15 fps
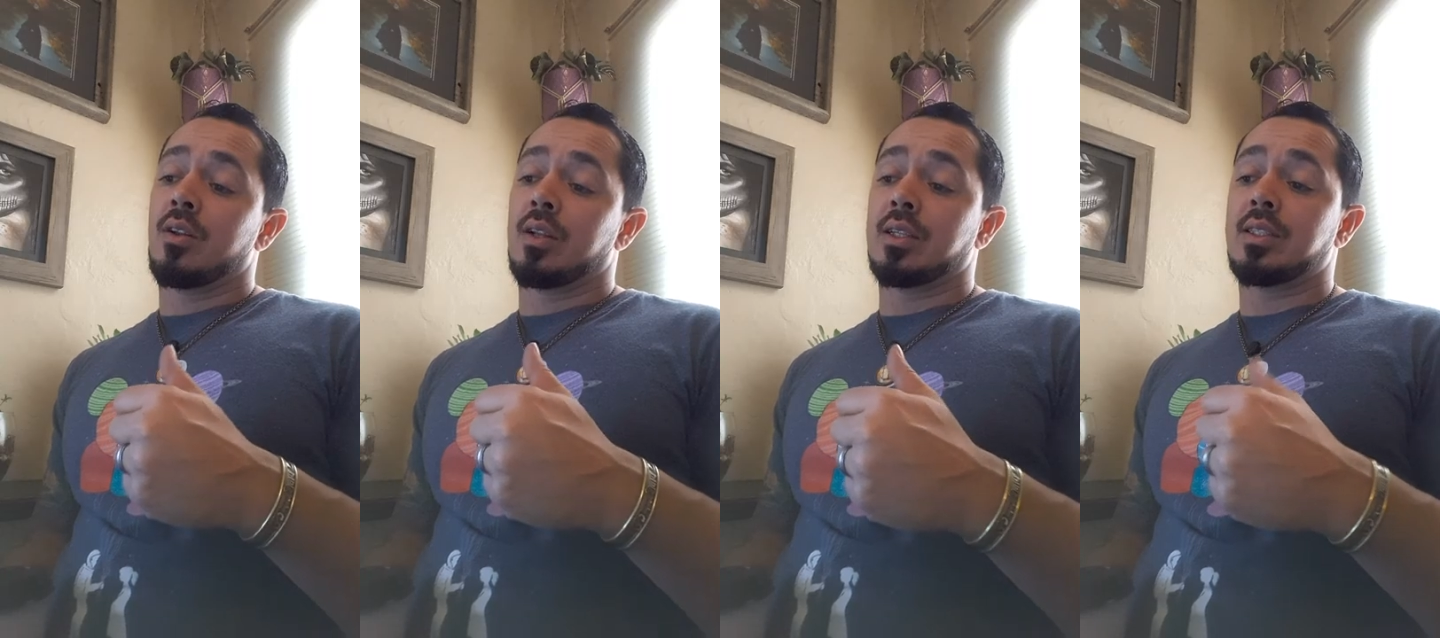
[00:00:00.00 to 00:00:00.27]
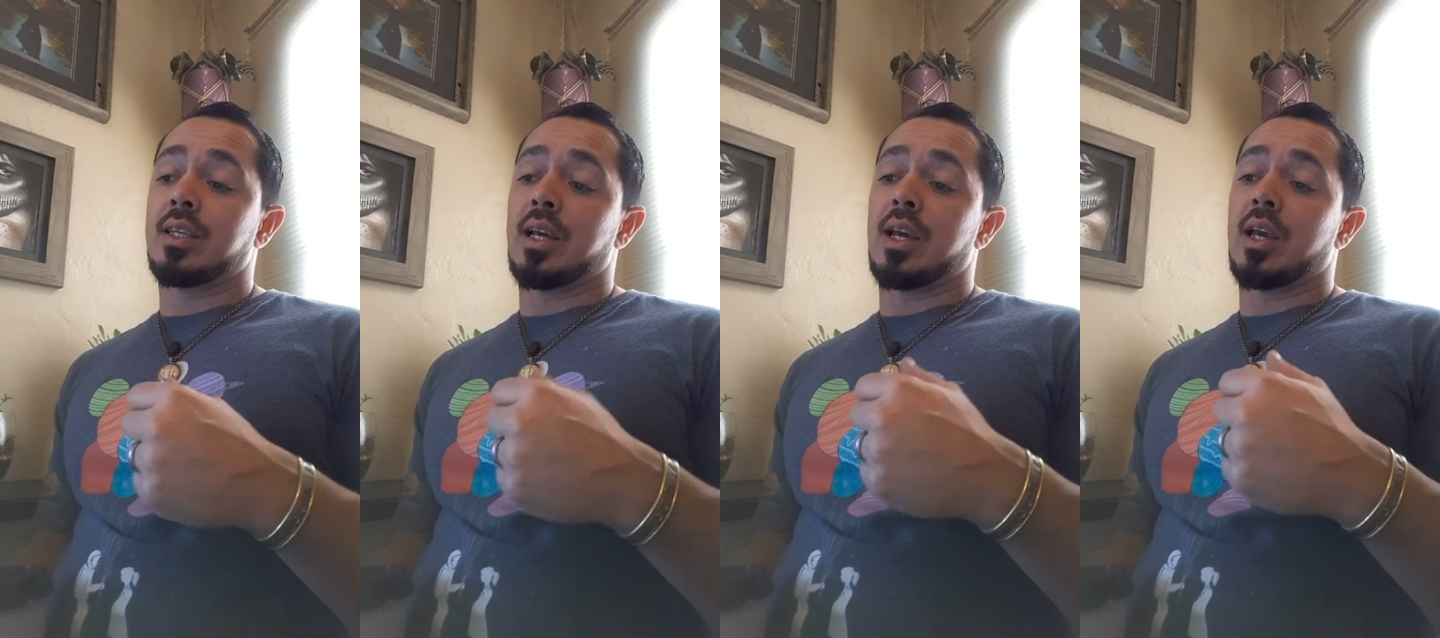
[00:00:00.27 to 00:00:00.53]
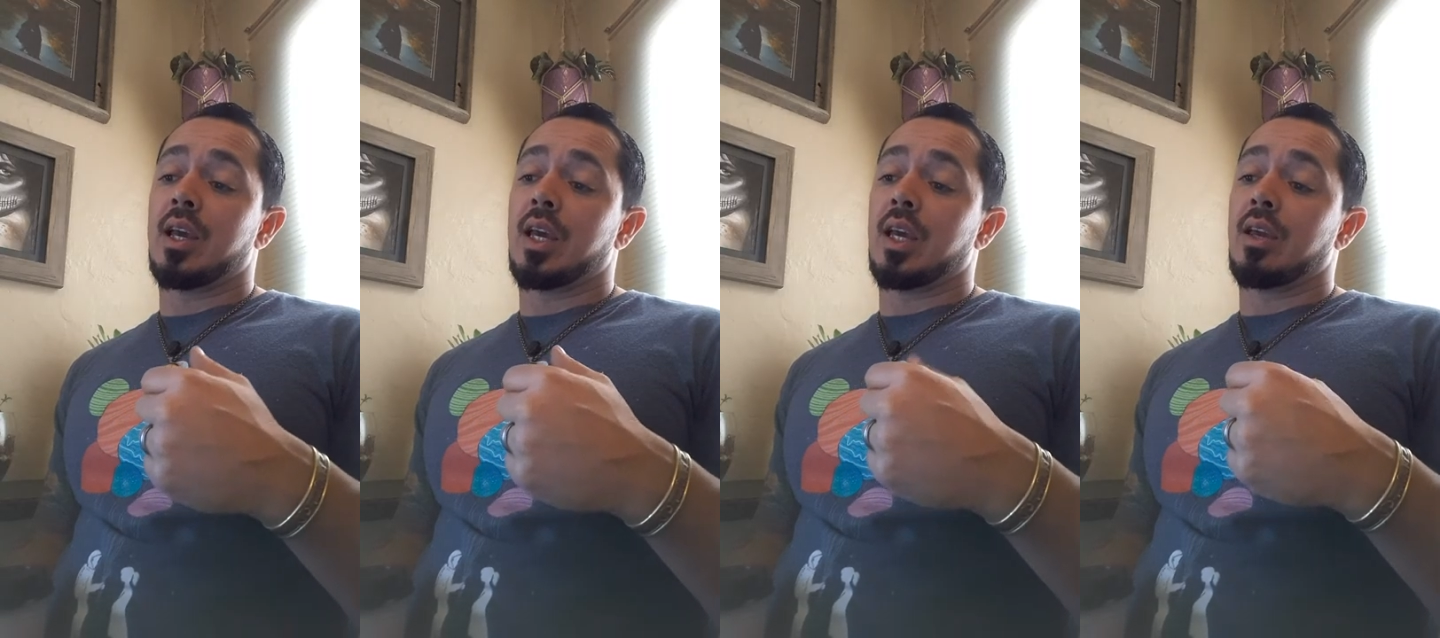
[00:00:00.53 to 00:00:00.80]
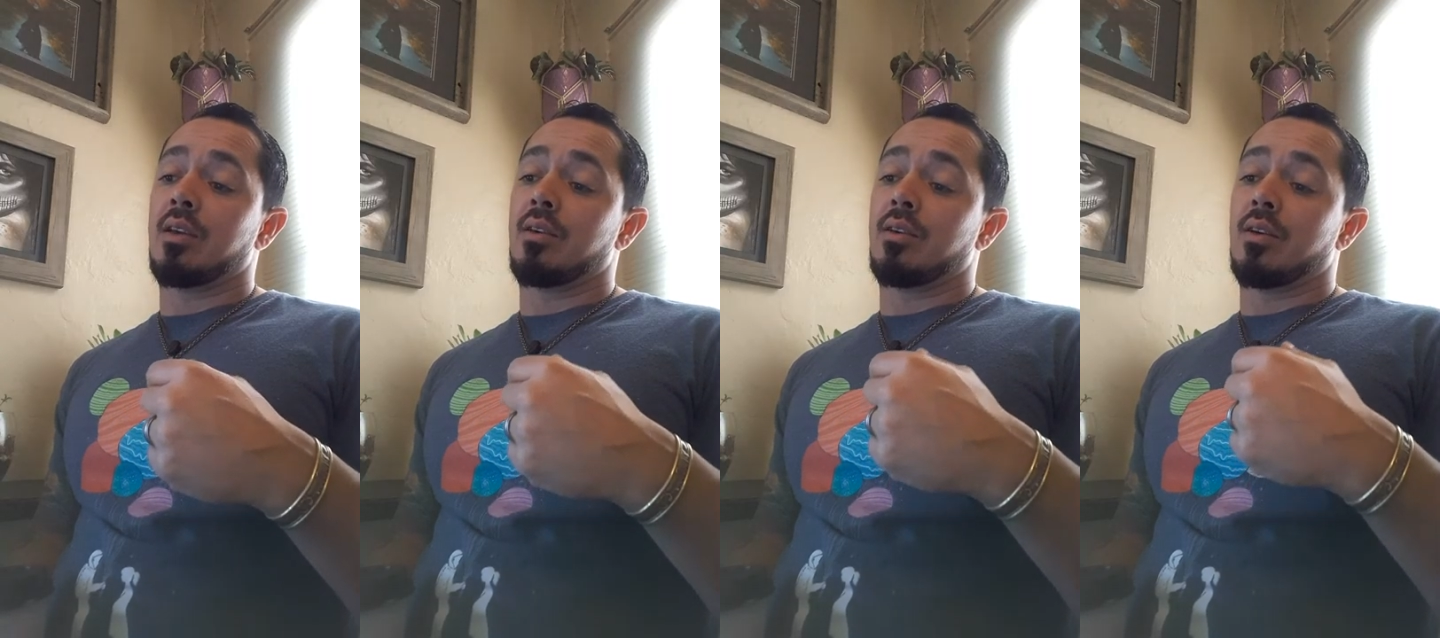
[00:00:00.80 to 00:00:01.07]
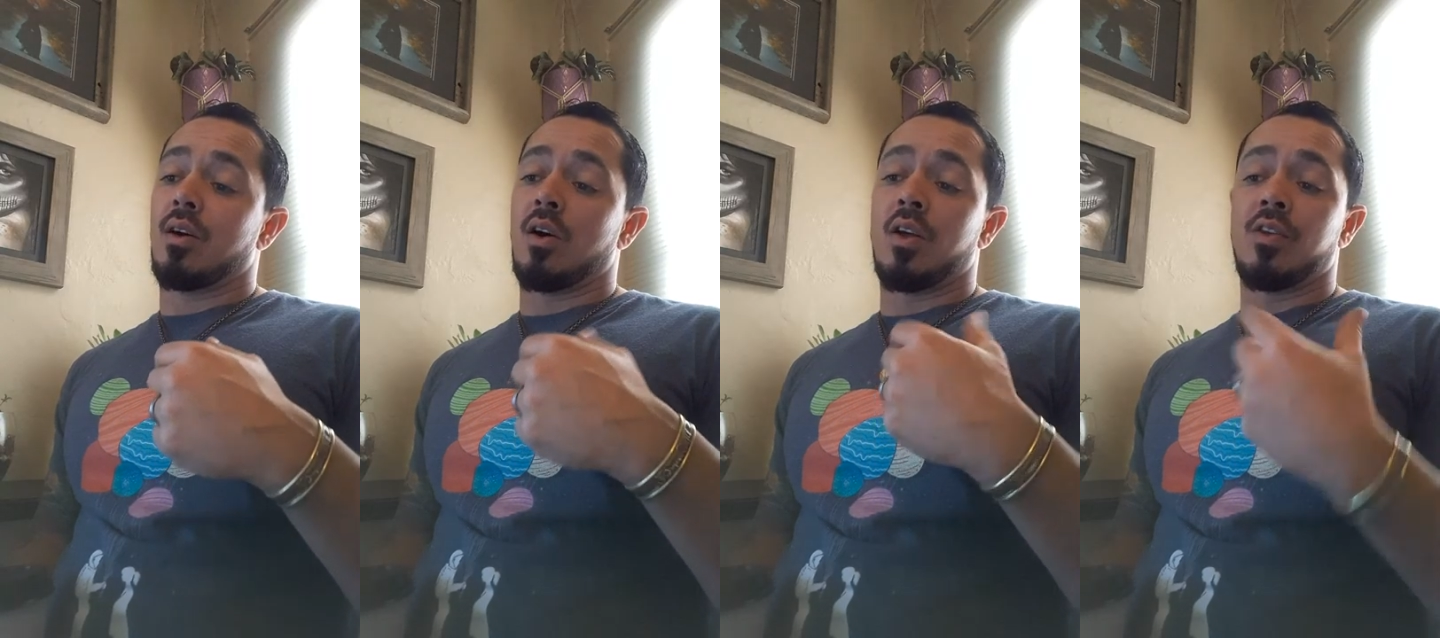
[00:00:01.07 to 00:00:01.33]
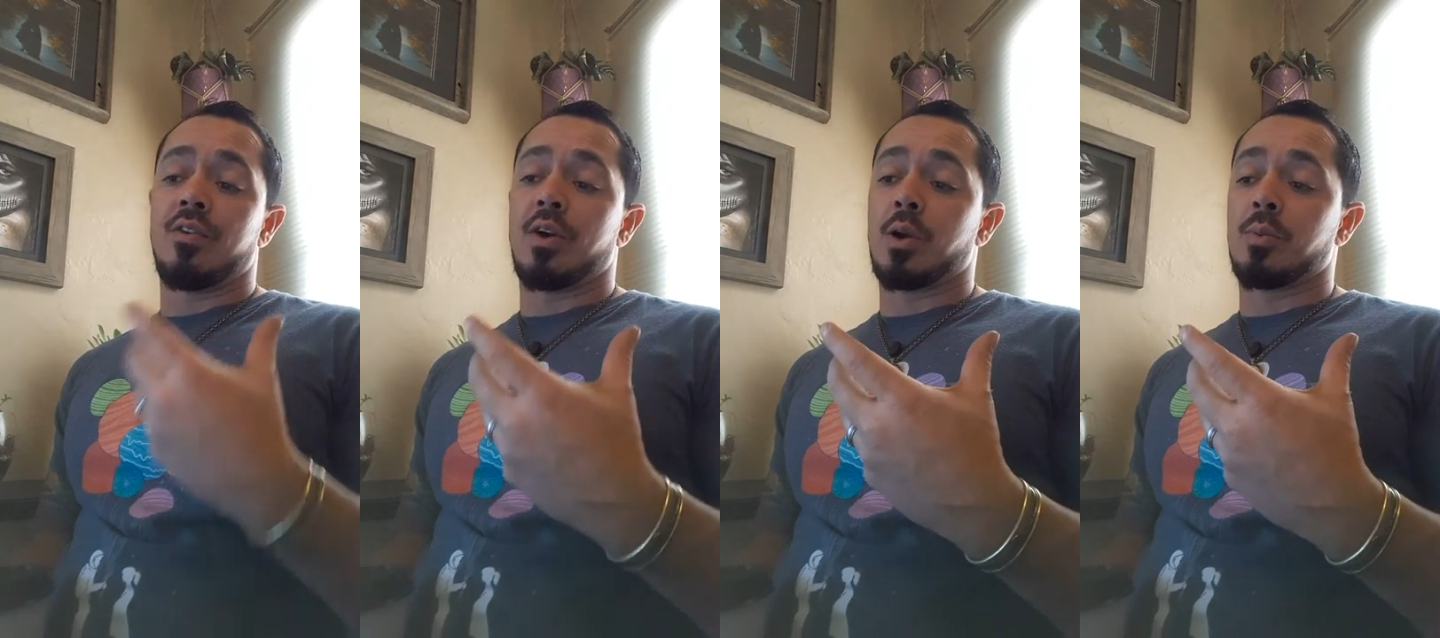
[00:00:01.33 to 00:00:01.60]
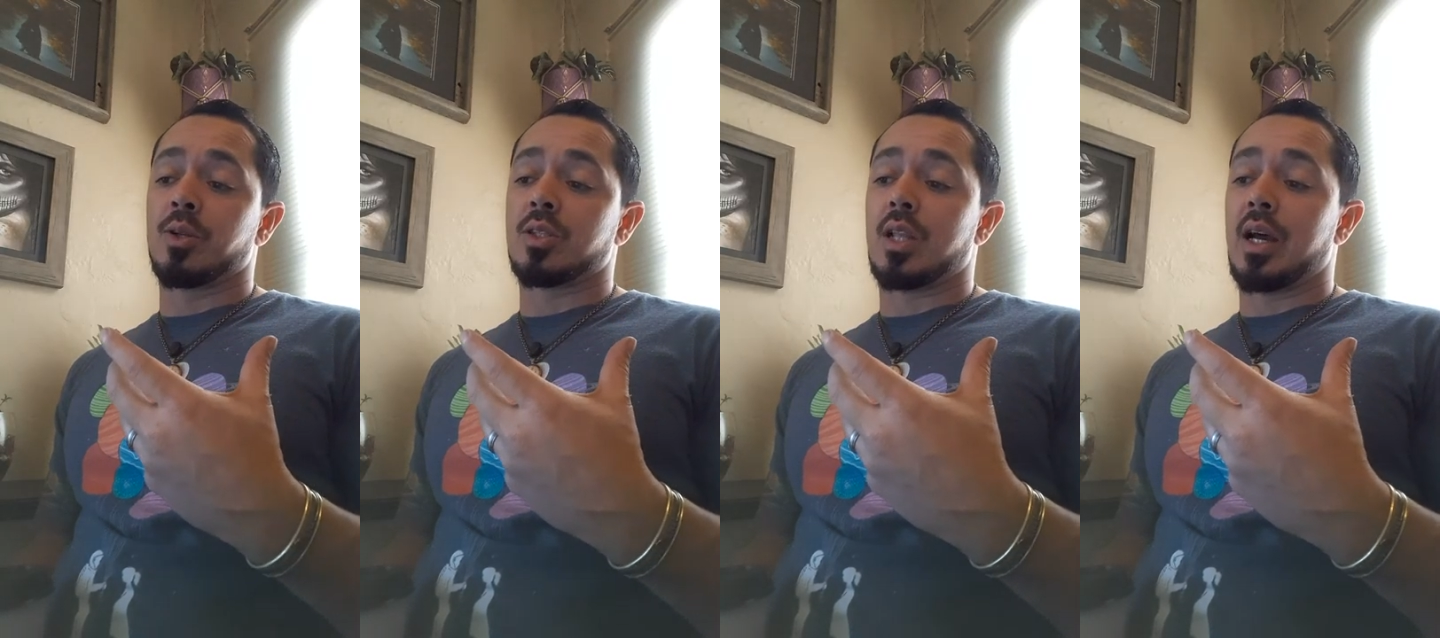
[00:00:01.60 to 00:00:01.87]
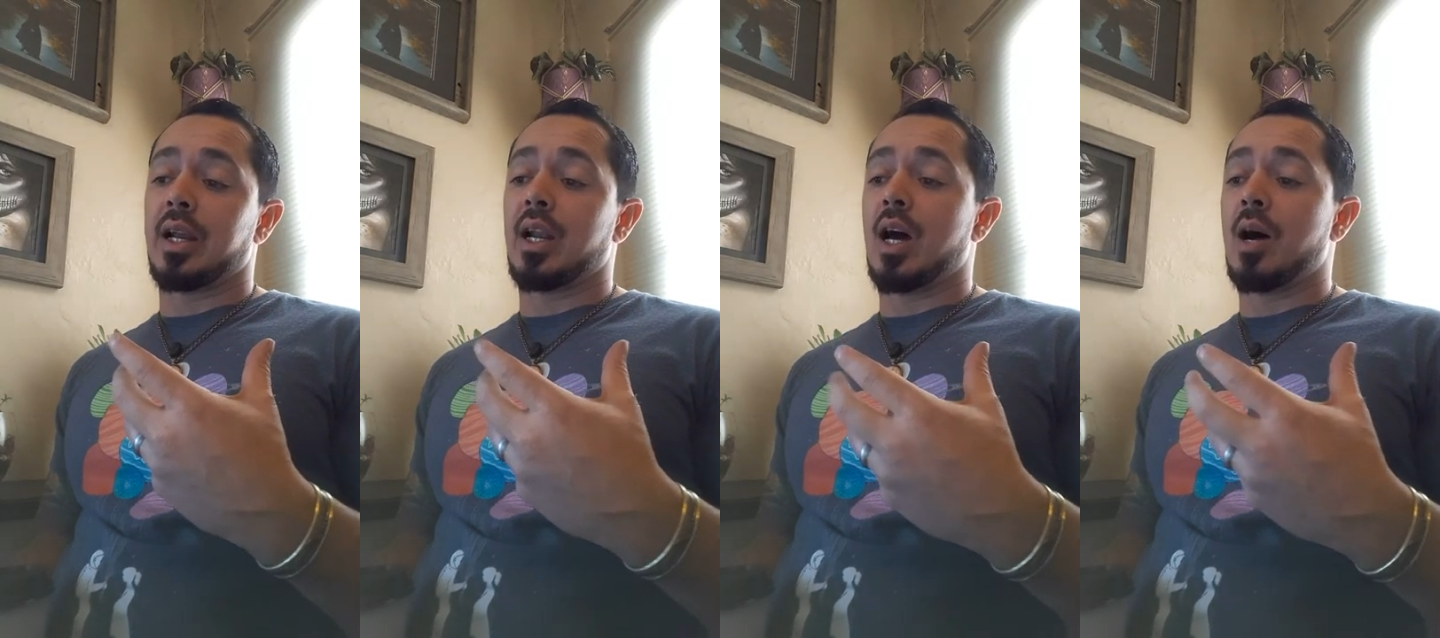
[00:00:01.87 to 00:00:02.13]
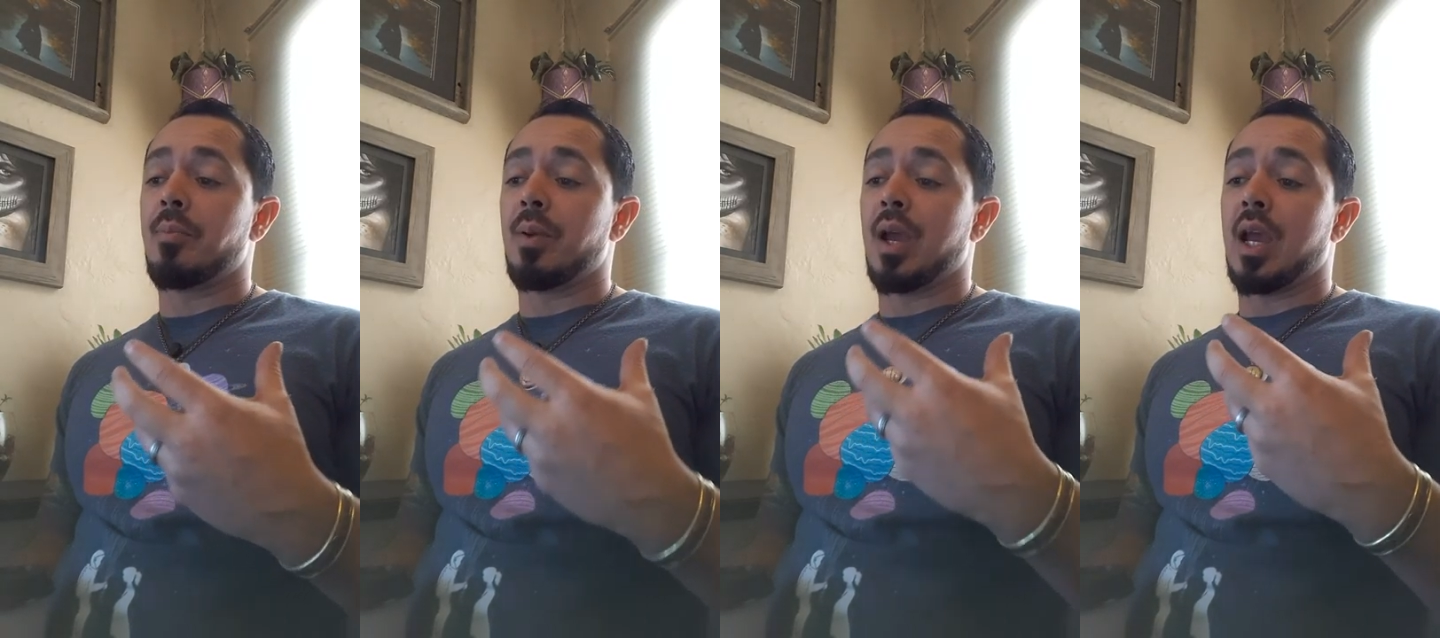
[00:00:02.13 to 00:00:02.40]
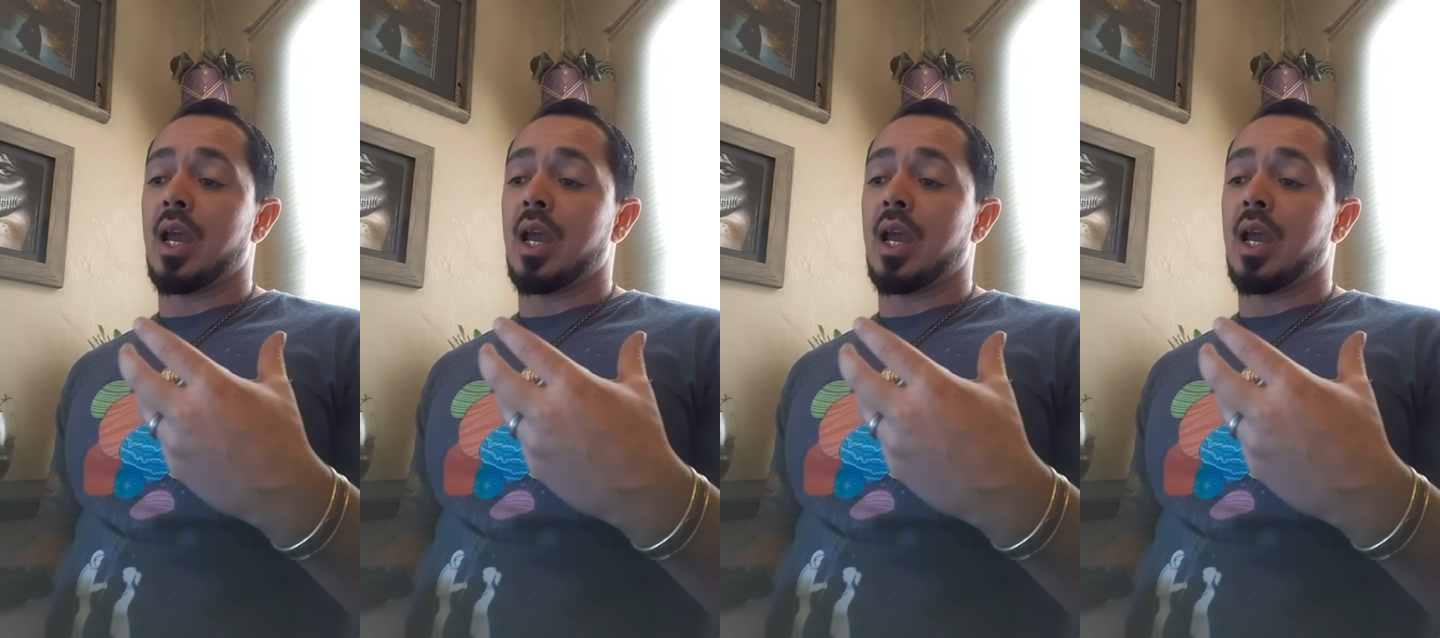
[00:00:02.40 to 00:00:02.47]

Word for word: let's say, all the variables line up